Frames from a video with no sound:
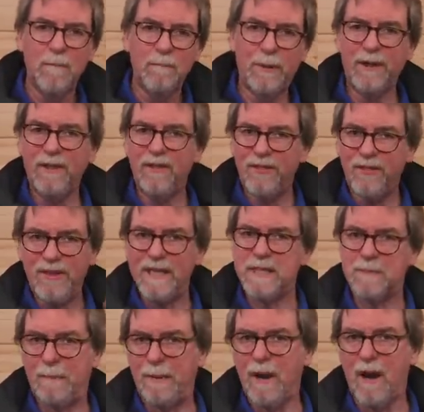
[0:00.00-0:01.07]
but at
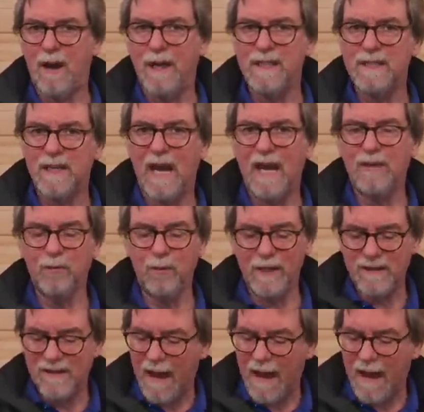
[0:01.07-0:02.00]
this price and with